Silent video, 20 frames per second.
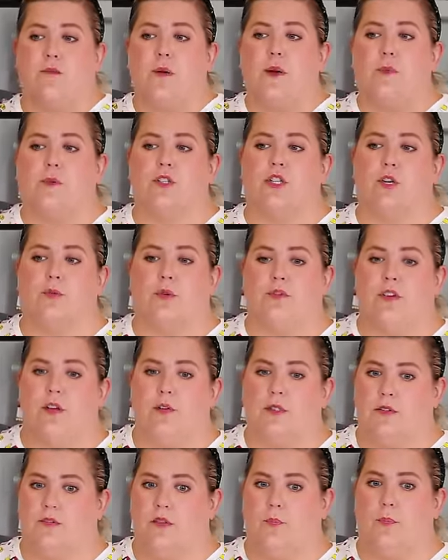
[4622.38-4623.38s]
of people do
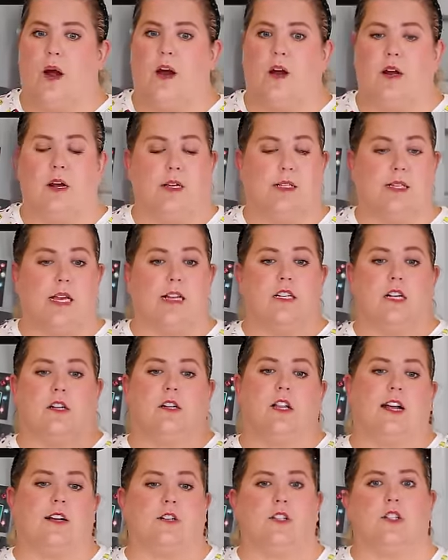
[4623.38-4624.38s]
reviews of the parks and
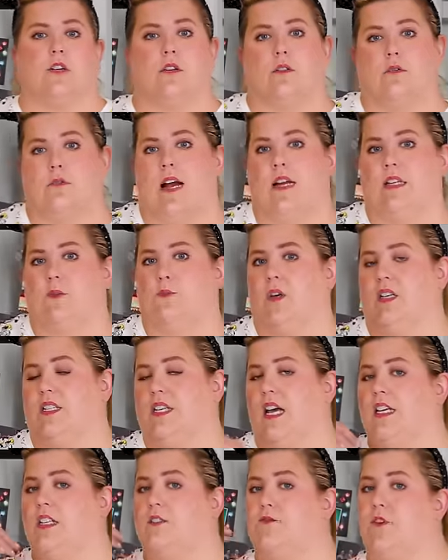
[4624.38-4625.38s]
declare certain rides plus
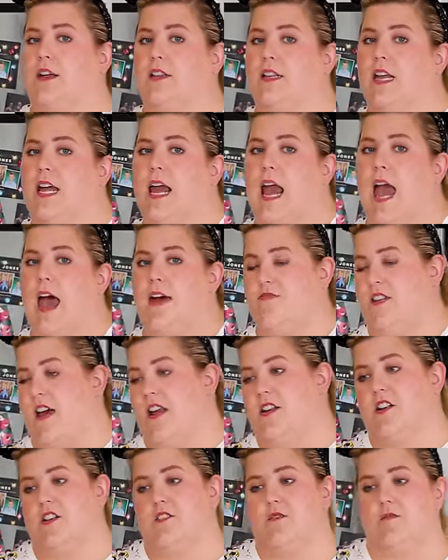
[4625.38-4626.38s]
size friendly and
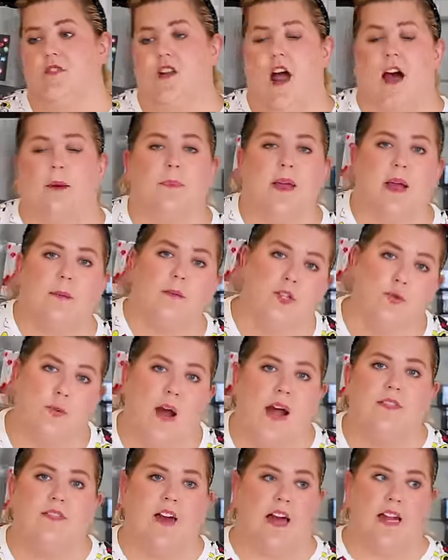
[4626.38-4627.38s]
then not be able to
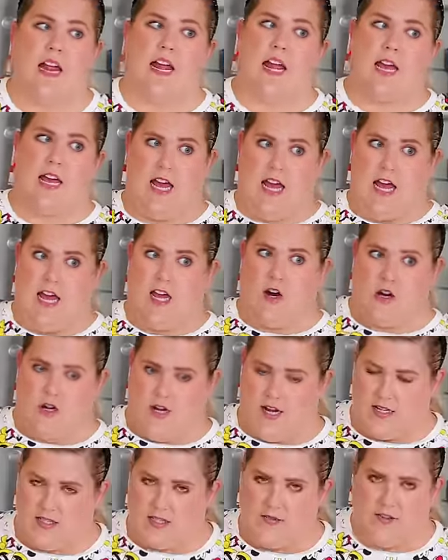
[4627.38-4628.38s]
ride that, AKA
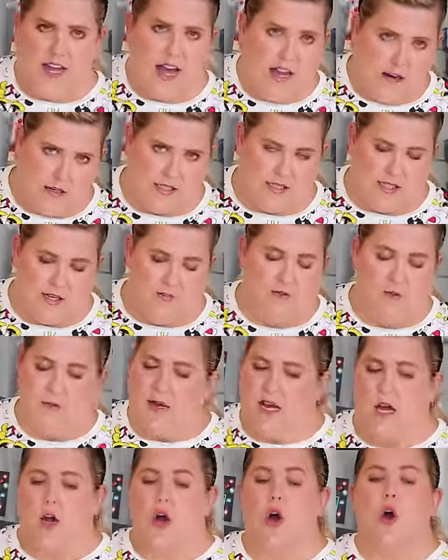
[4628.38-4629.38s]
Guardians of the Galaxy for
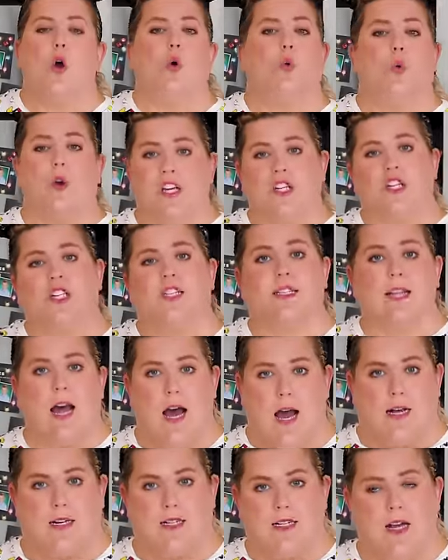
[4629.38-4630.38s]
me, which
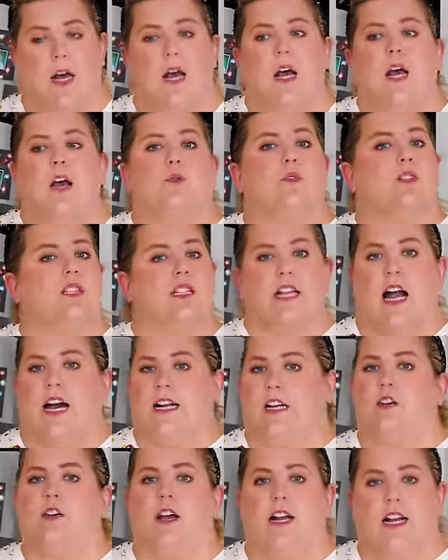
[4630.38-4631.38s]
sucked. Was
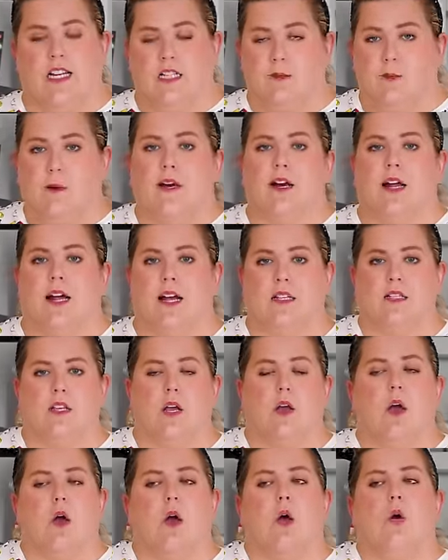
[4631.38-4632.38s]
not a great experience.
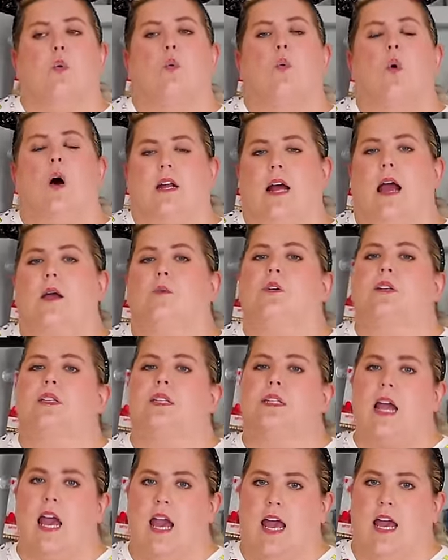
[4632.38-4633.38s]
What I will
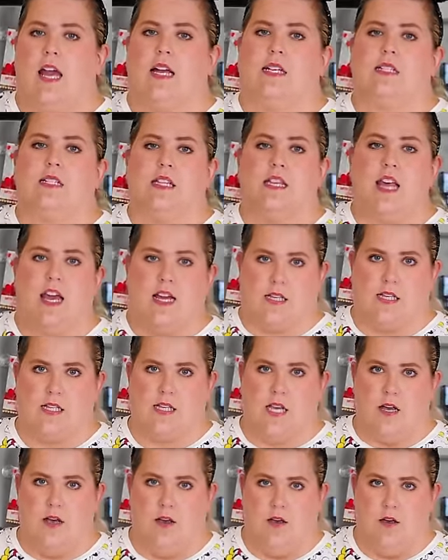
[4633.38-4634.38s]
say is
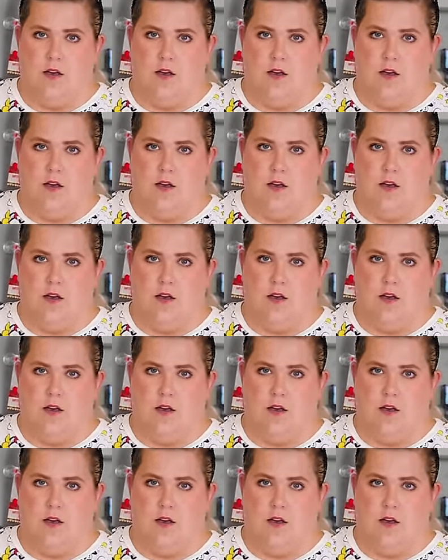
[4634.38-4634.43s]
this.